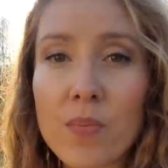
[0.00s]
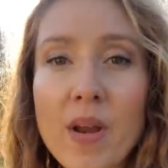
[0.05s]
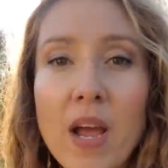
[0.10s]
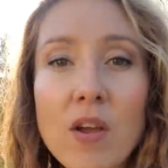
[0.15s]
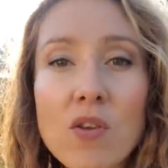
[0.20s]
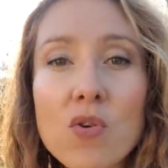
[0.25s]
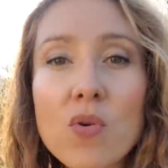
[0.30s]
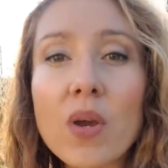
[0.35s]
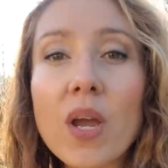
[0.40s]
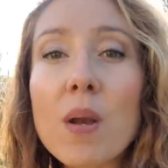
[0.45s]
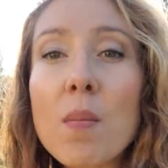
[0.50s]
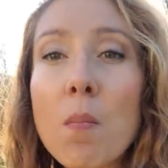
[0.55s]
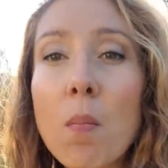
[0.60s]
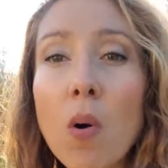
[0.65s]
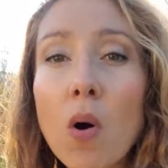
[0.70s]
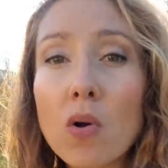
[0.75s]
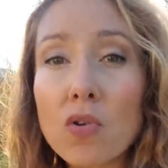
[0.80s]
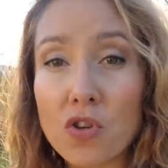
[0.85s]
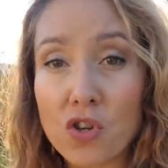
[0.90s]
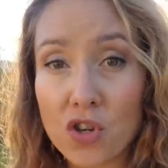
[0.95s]
Now, you can
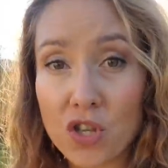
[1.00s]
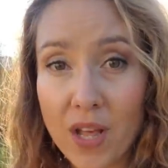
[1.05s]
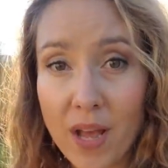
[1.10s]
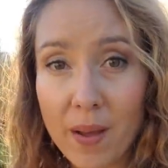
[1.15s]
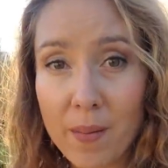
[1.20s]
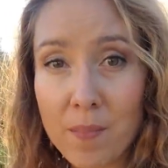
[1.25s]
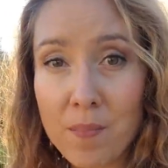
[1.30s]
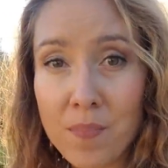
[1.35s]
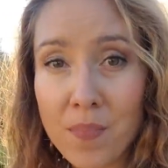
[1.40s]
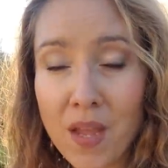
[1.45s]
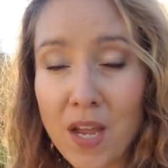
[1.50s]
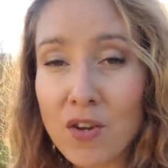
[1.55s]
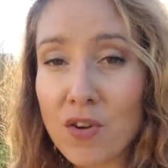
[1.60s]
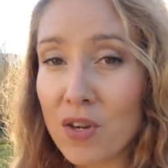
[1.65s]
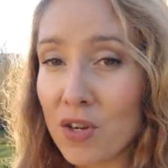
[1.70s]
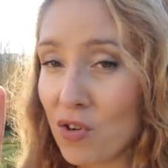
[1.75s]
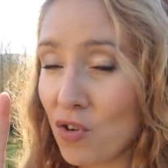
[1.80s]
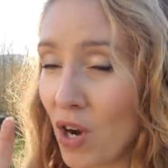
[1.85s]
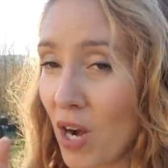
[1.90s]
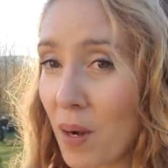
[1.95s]
mulch them, and you
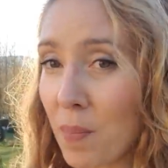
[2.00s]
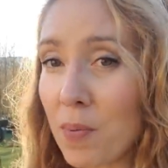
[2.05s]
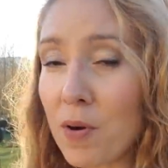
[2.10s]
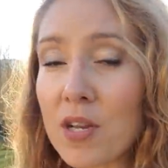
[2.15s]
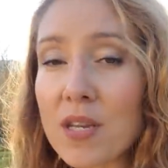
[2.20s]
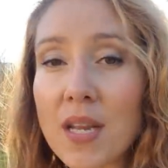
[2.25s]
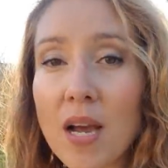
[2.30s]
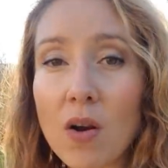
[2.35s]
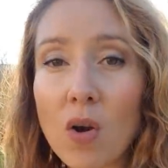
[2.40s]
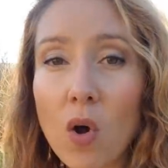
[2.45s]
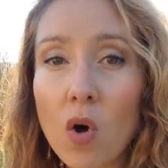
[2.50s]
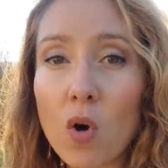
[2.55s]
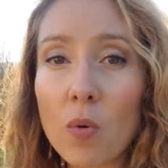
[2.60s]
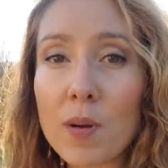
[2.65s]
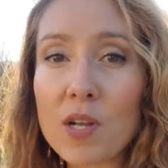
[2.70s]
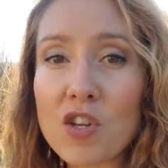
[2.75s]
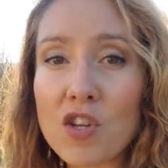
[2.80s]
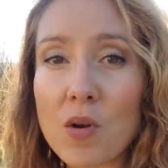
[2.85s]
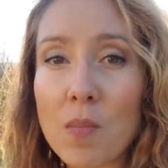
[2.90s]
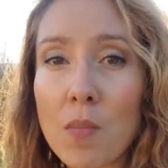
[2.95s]
can try to put down a whole
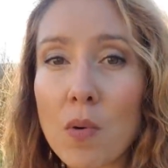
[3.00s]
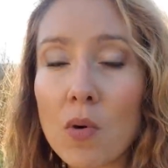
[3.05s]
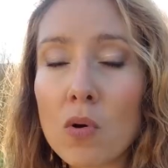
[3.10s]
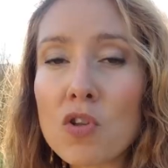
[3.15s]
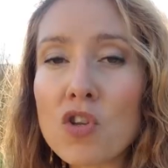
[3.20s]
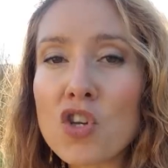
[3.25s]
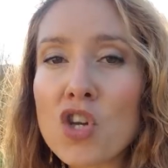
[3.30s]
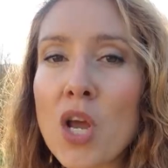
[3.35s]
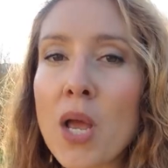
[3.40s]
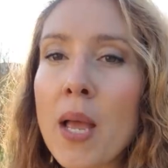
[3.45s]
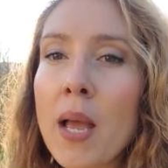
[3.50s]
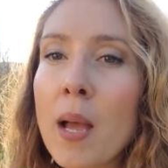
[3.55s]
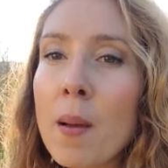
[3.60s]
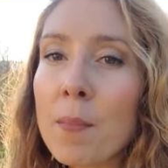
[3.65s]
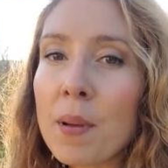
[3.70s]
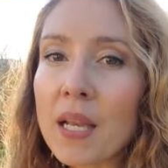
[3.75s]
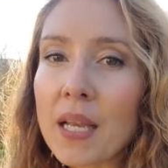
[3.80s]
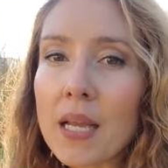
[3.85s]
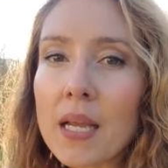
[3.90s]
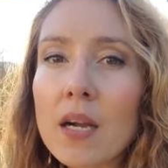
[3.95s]
bunch of mulch,
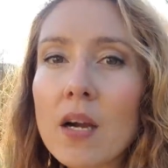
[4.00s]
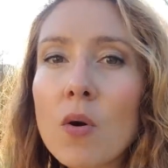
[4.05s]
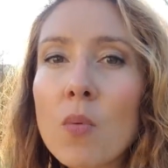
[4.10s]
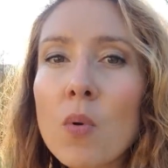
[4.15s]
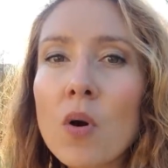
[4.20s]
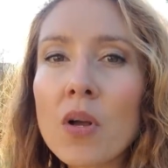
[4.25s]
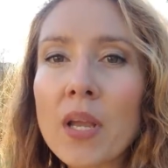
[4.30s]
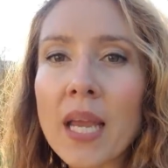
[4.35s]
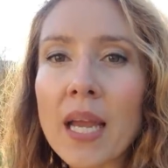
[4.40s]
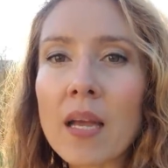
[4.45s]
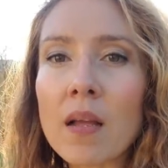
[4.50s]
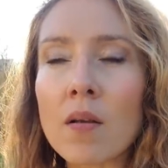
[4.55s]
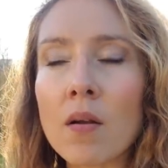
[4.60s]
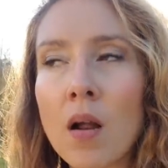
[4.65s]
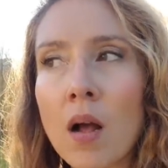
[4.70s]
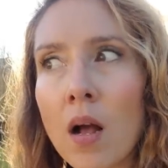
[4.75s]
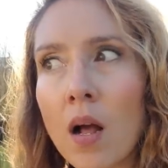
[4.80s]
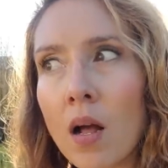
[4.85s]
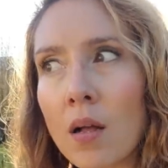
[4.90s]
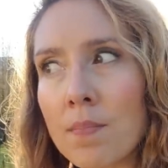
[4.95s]
but here we'll get
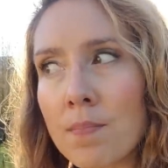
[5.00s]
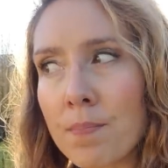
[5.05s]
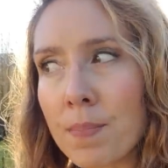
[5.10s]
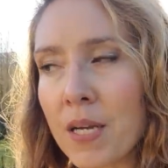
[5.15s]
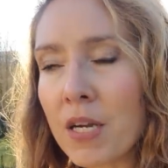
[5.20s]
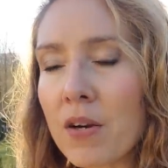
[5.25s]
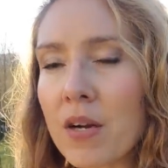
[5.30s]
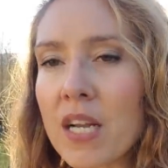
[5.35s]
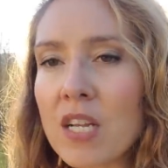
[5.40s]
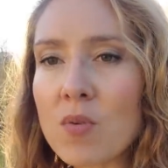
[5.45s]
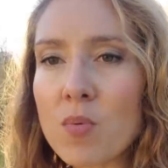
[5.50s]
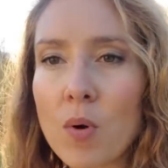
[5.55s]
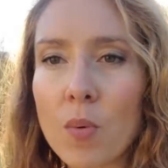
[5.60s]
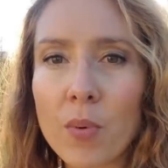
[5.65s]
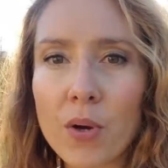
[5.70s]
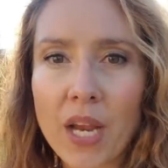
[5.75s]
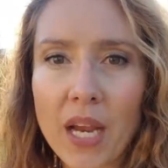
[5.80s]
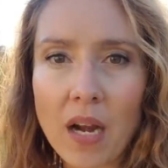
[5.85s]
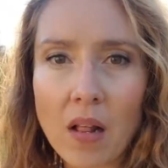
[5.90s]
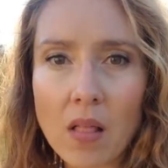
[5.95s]
Um, periods where
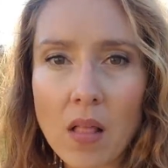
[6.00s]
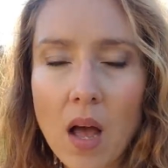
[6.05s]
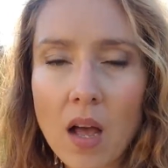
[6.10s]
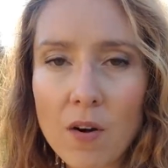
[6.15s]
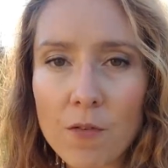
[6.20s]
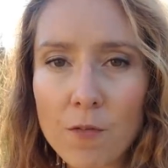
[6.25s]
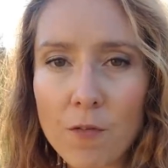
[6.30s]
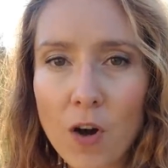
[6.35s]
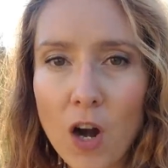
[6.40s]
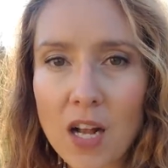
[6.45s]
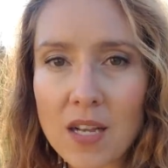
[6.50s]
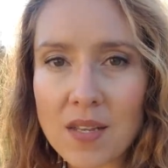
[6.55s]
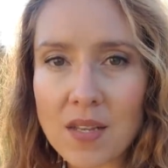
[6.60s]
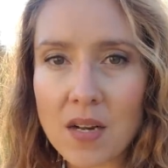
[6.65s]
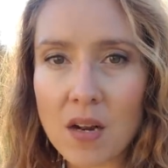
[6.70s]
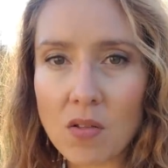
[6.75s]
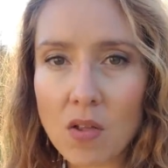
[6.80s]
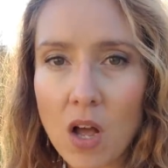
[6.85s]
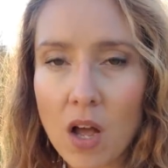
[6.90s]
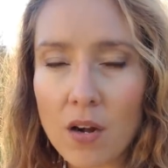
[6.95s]
we'll get a lot of frost
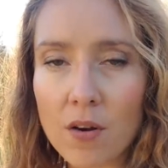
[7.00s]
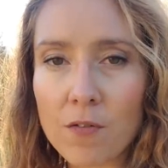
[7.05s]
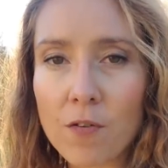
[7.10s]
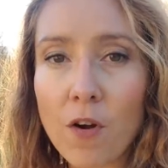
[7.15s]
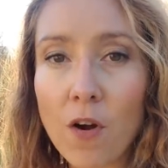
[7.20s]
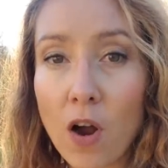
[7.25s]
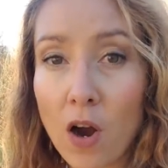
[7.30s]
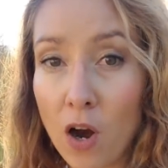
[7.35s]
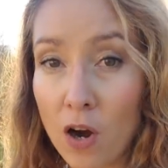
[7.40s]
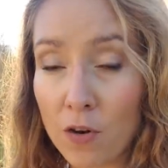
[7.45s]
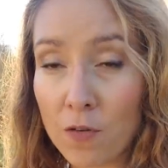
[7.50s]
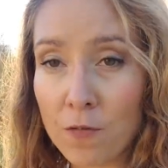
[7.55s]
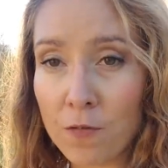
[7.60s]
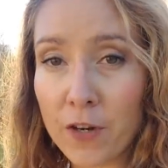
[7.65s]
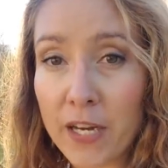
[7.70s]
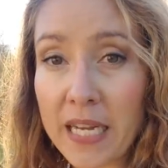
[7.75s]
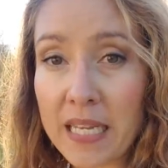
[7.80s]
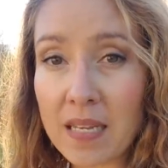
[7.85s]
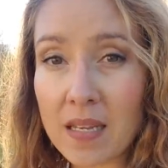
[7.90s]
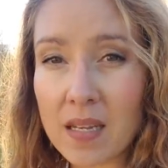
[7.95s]
and a lot of hard
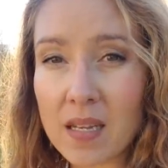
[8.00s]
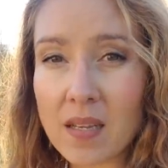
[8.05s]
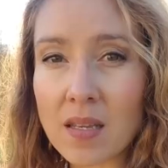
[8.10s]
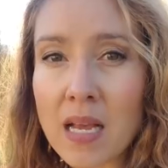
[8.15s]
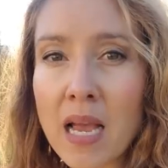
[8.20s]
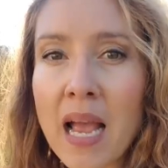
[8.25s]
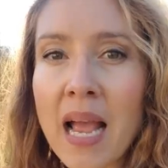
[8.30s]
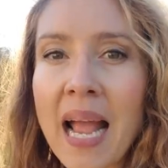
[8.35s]
freezes,